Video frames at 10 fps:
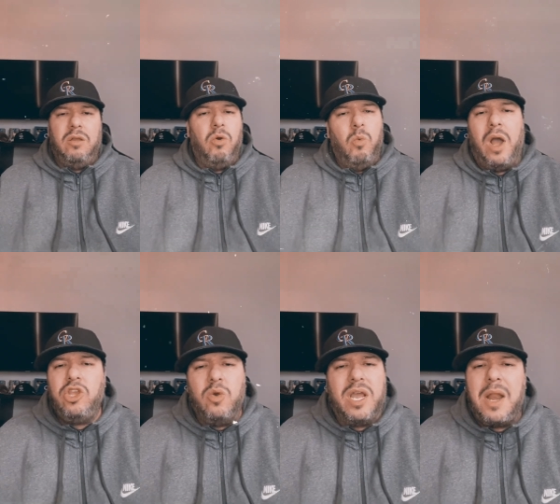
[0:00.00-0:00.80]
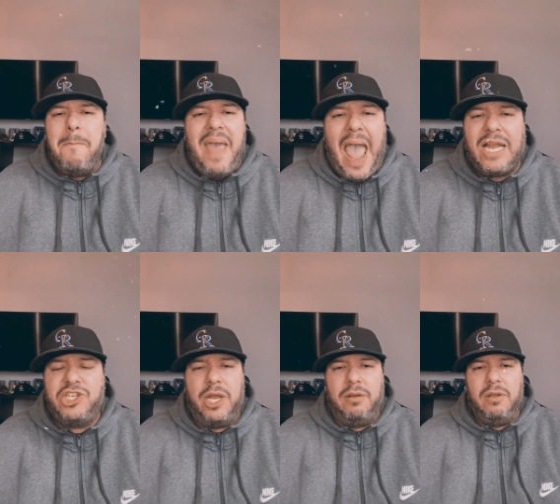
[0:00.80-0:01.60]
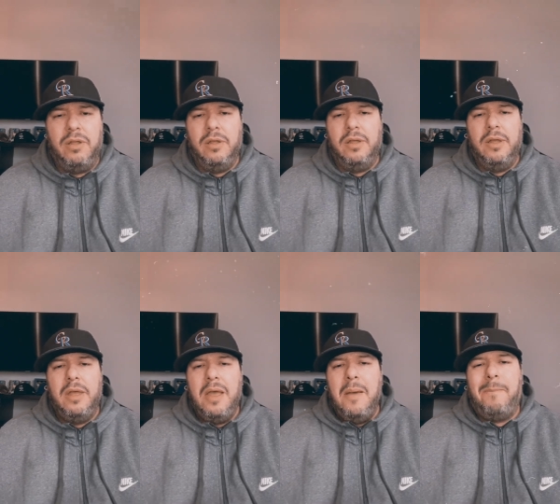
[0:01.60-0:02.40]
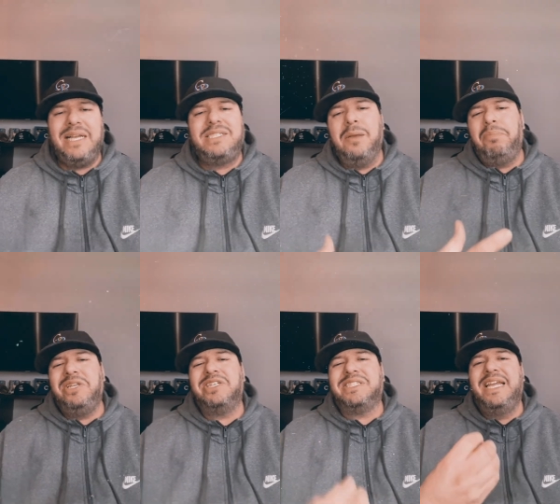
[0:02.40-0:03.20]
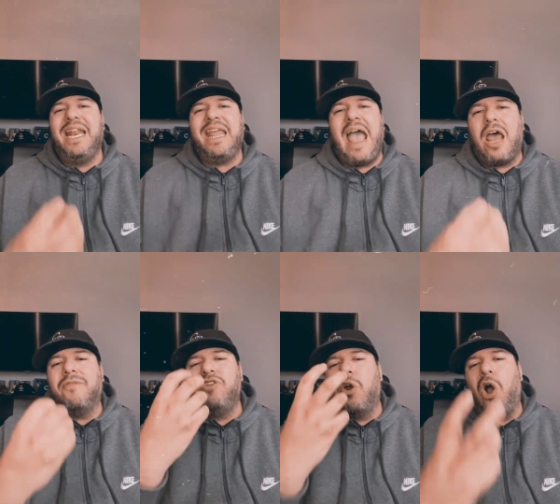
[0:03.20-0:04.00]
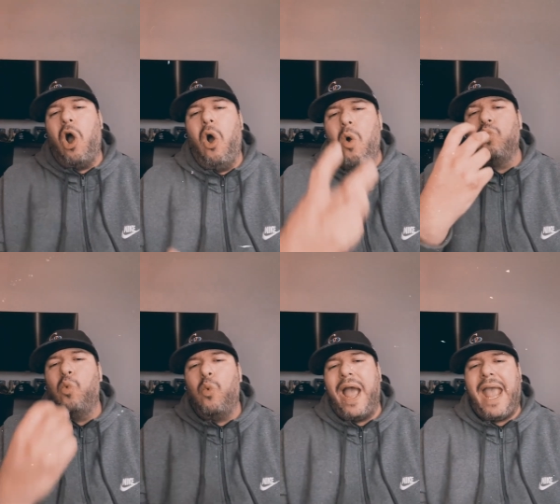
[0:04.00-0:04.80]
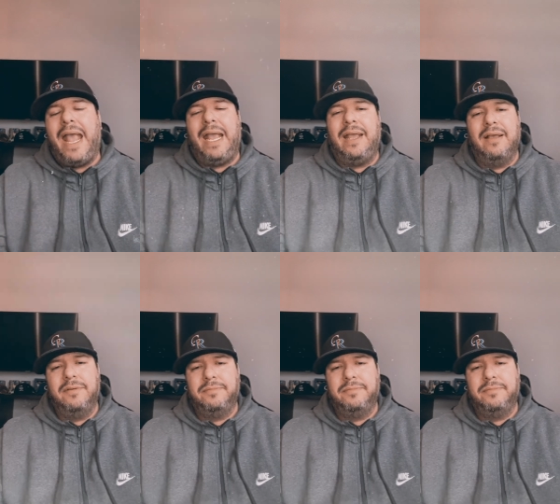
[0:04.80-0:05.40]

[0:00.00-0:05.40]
what you can imagine by simply just getting out of your own way?